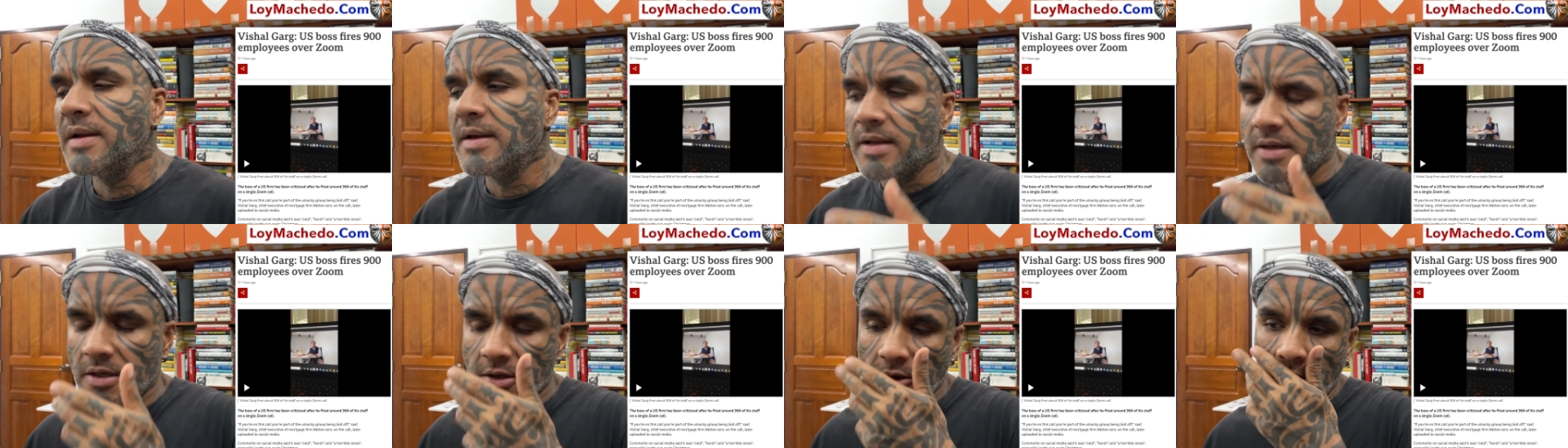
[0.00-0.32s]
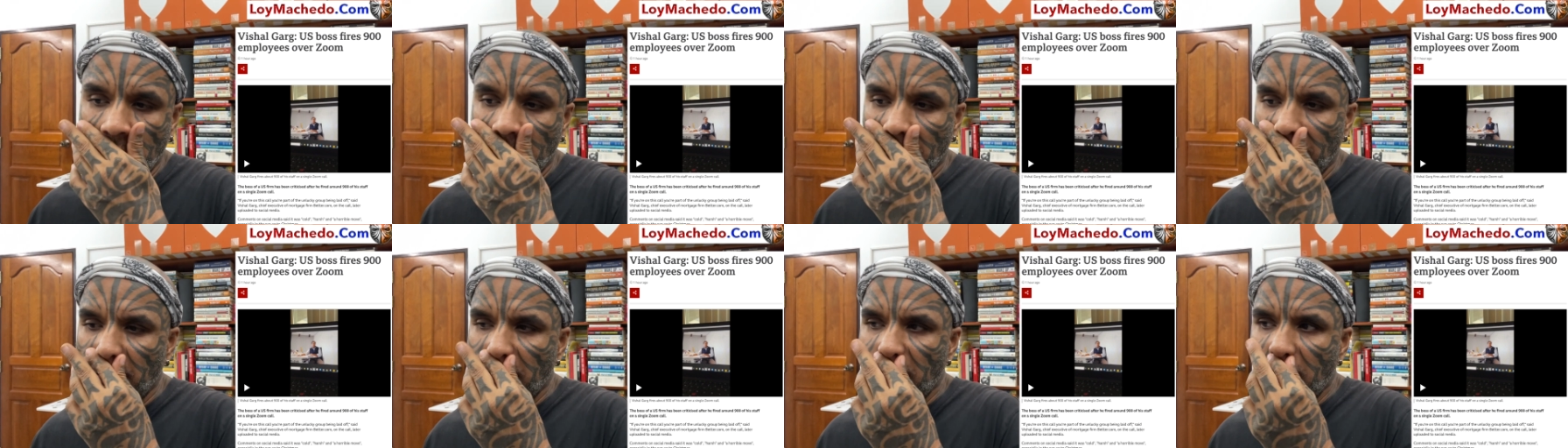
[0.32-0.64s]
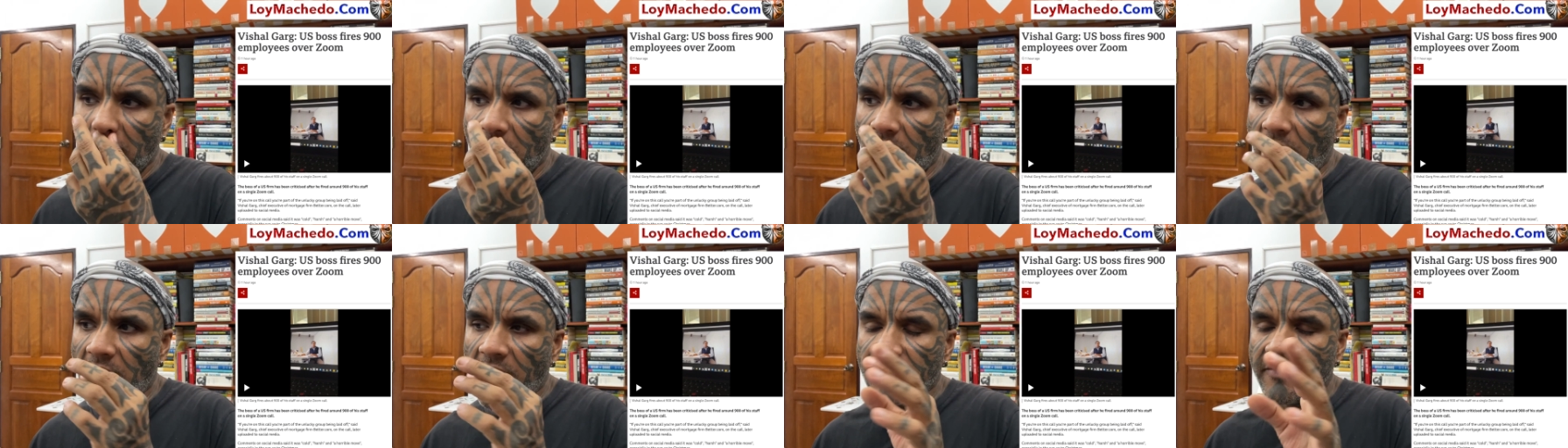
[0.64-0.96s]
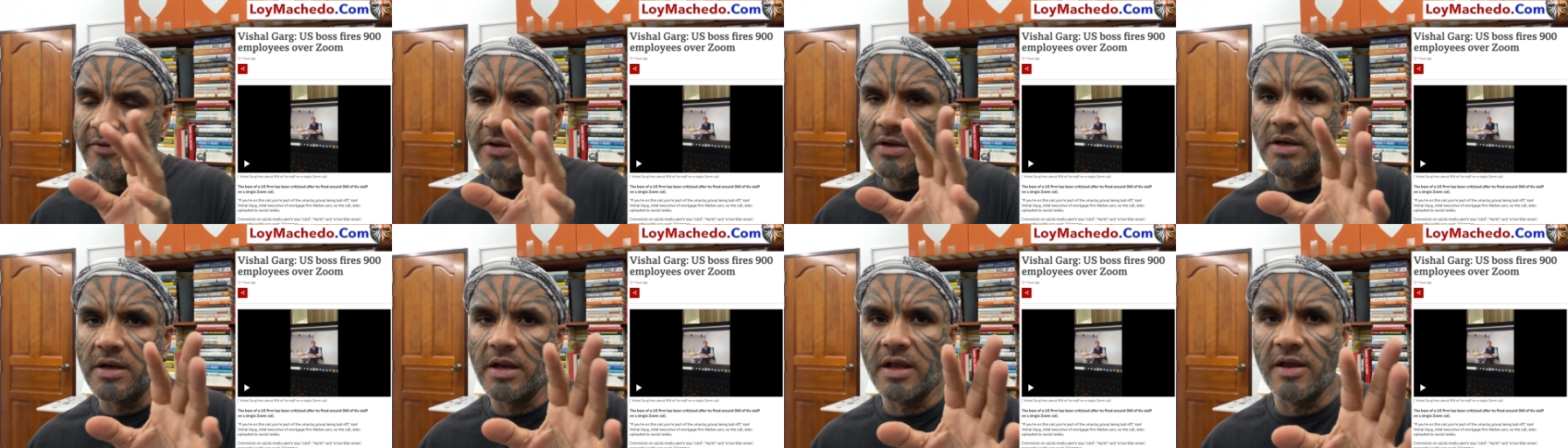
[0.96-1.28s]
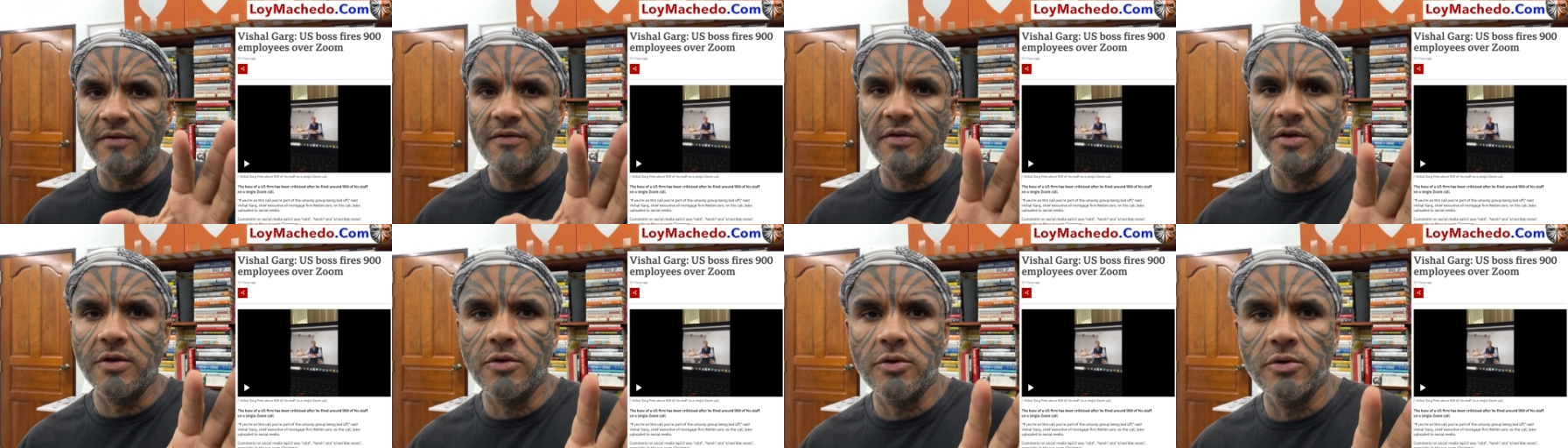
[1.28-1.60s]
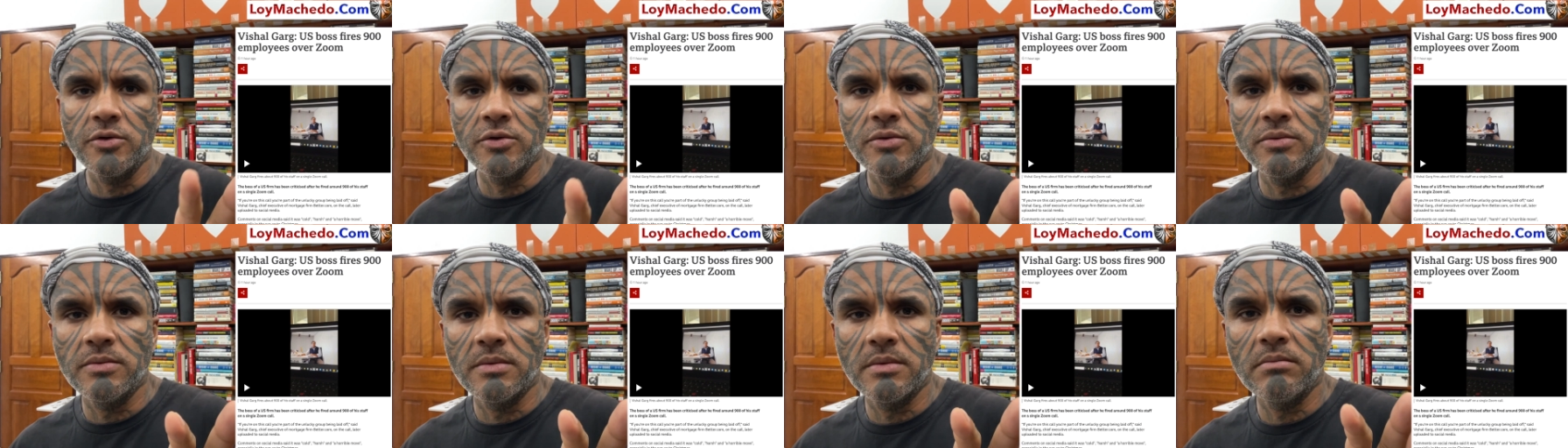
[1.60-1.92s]
No. I will give
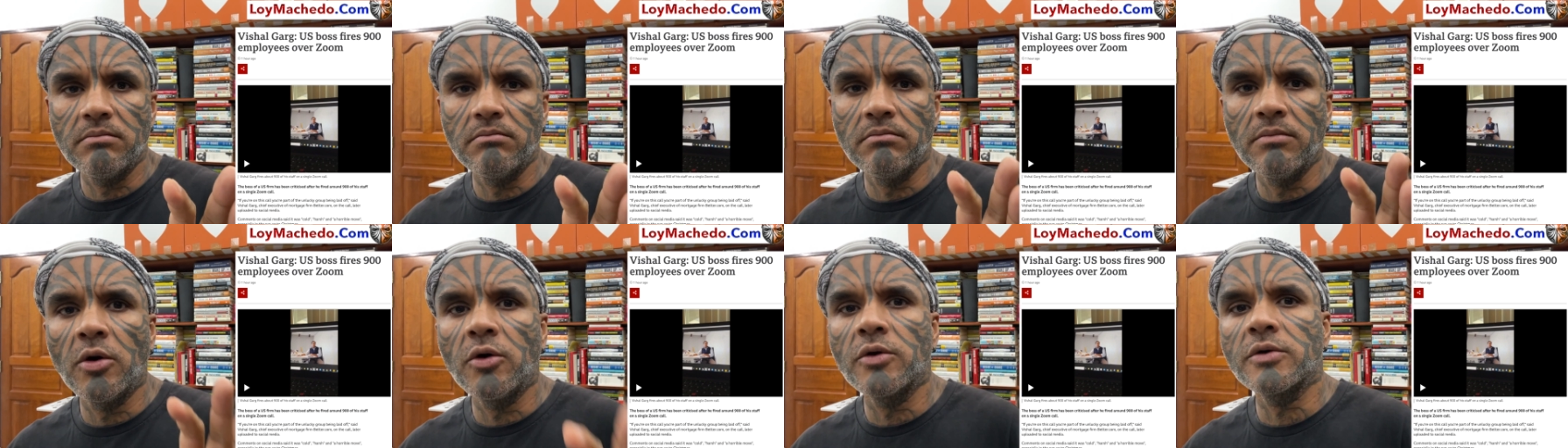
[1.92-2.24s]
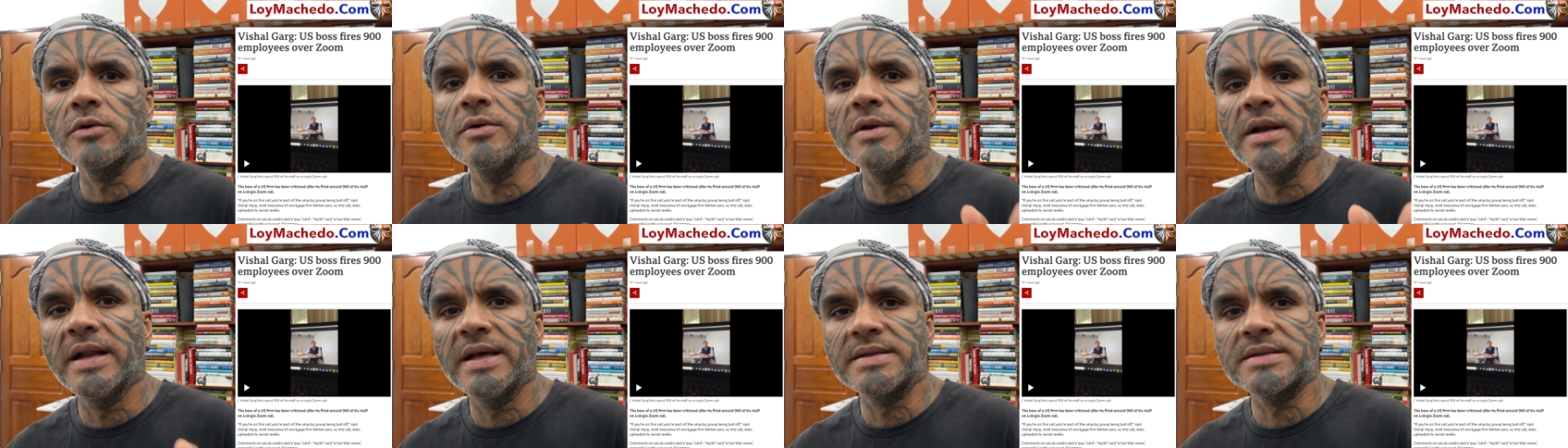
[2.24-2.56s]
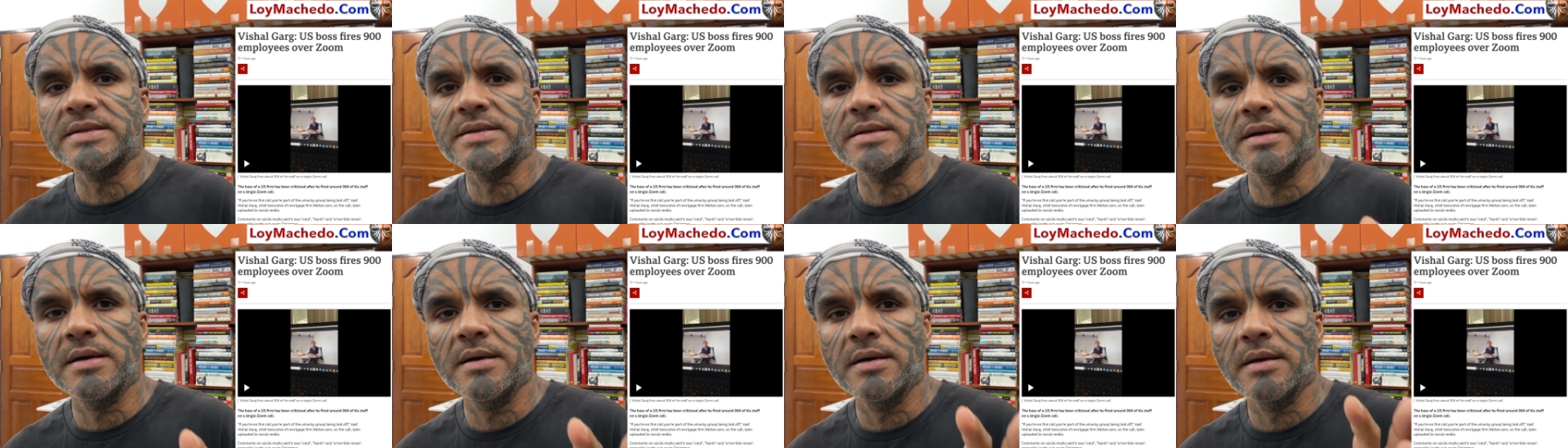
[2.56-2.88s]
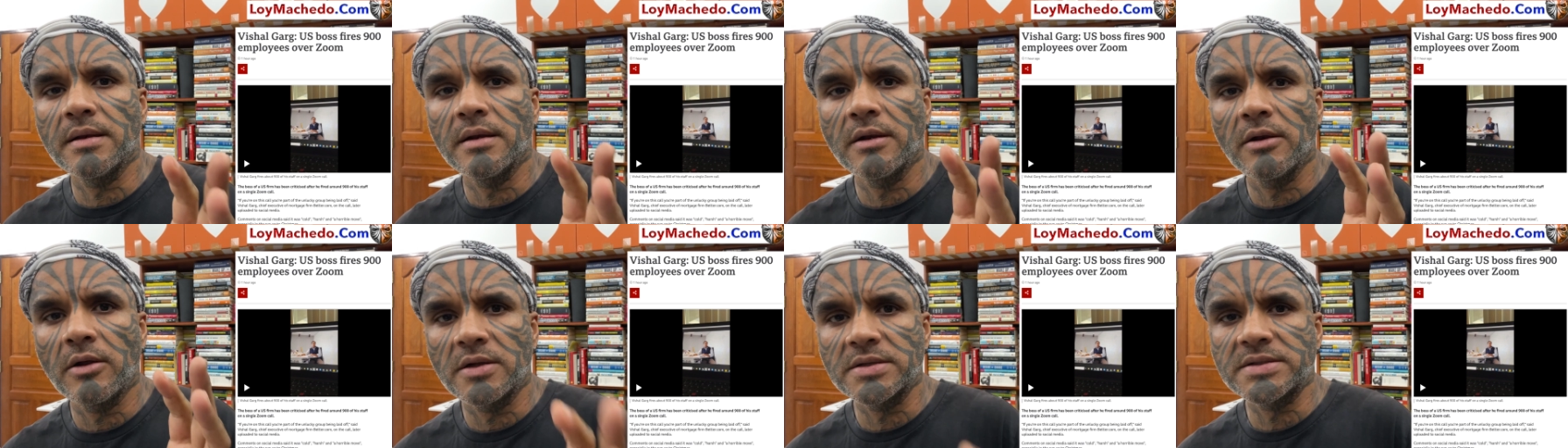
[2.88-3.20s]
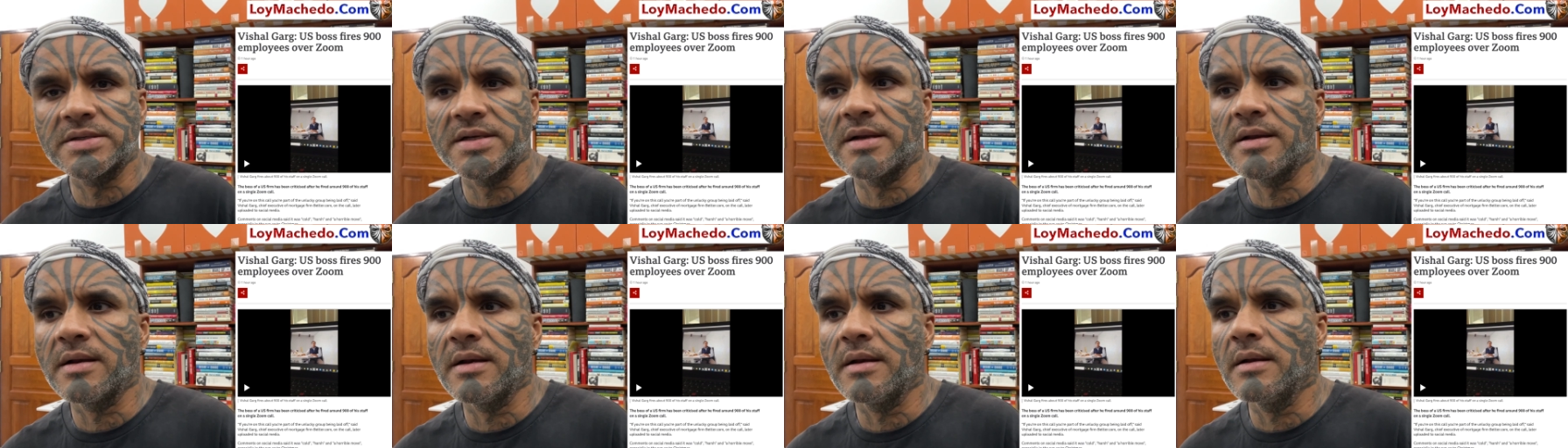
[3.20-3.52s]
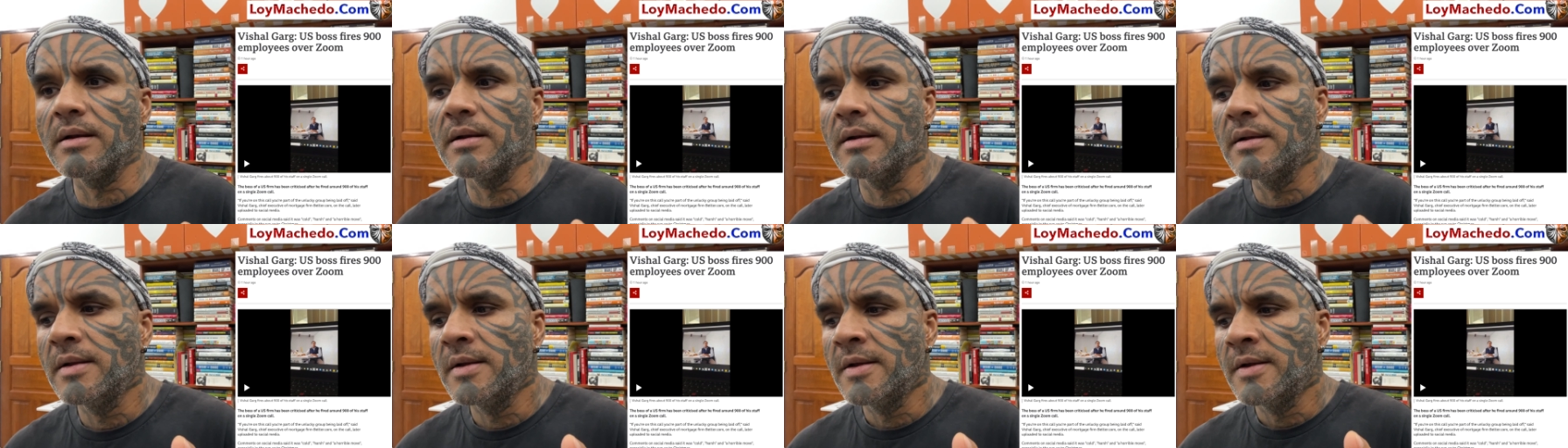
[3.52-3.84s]
you more or less a
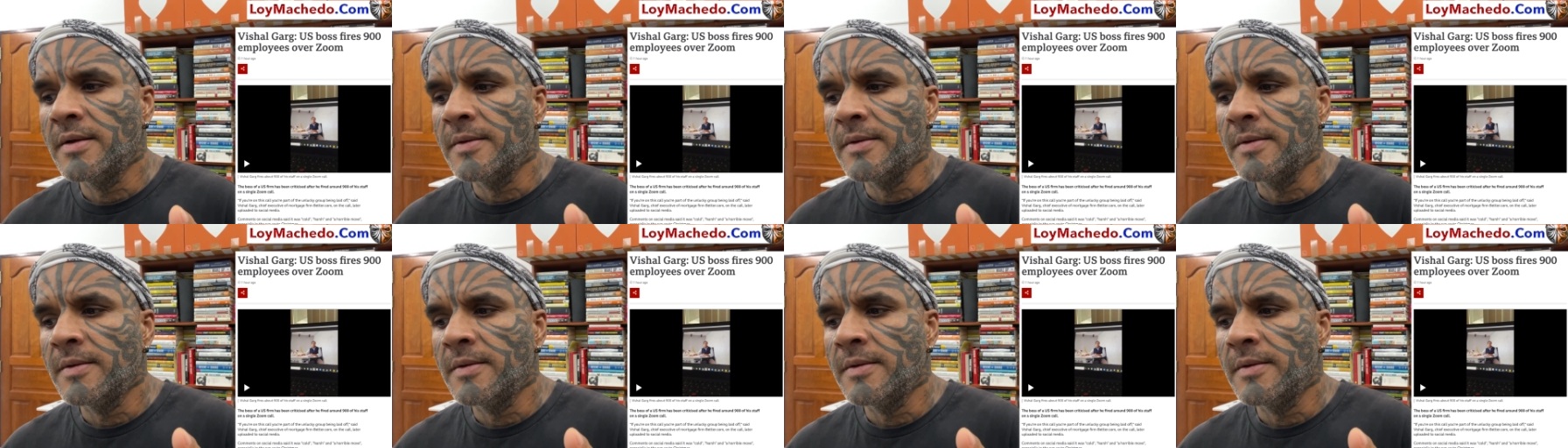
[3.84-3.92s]
logical